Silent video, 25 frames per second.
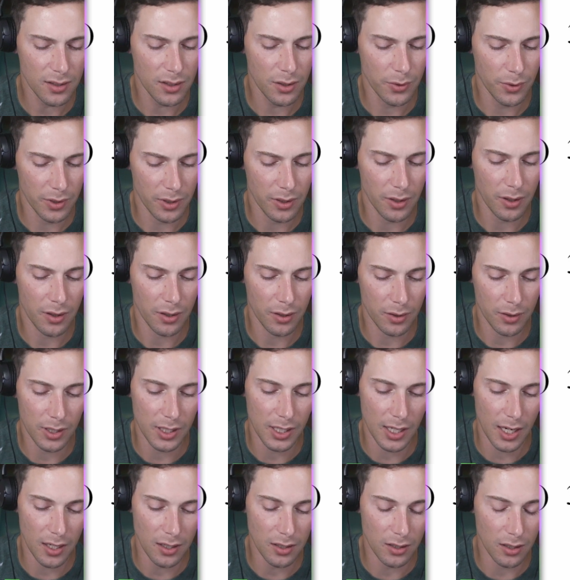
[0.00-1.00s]
go into
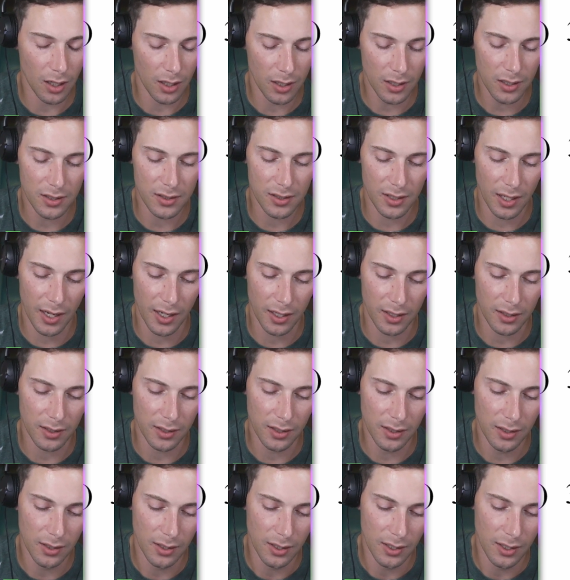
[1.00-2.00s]
38, not
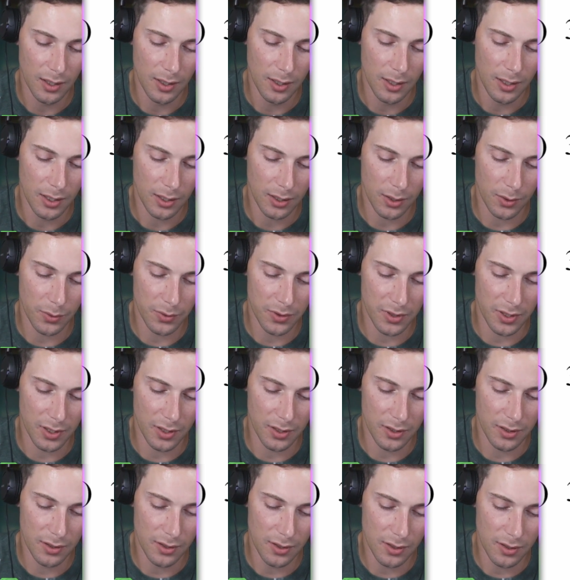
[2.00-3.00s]
exactly. goes
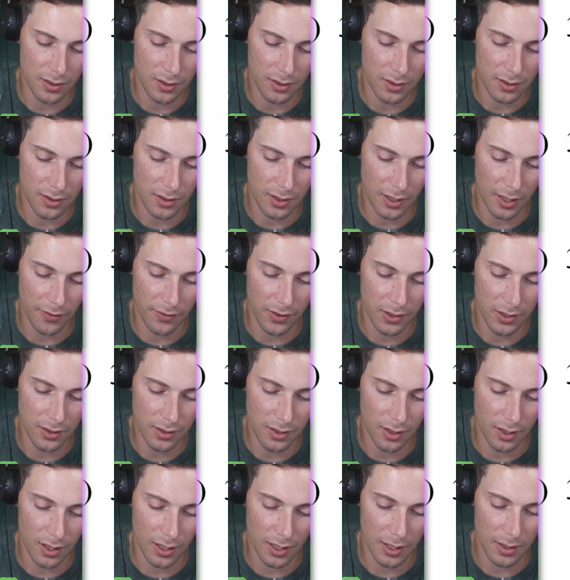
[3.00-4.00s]
in seven
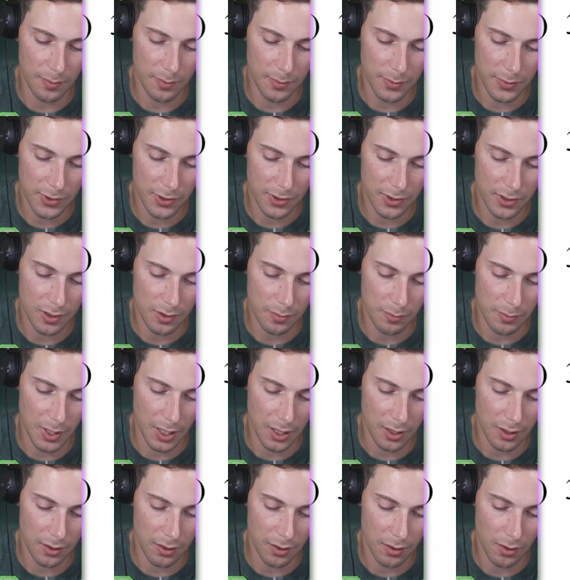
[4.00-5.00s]
times to
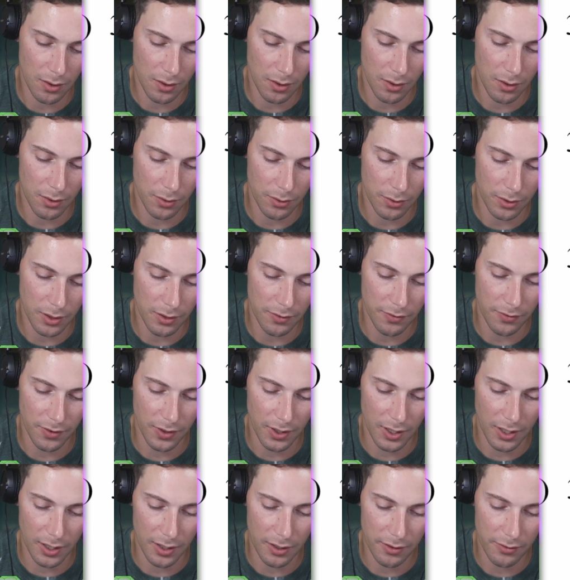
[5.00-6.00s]
make
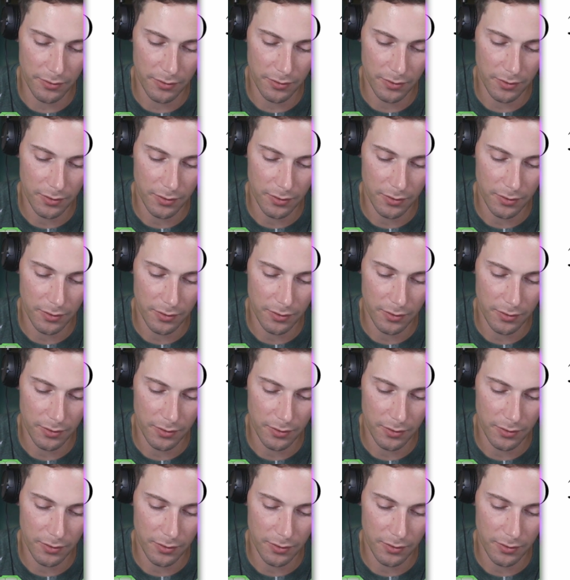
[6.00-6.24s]
35,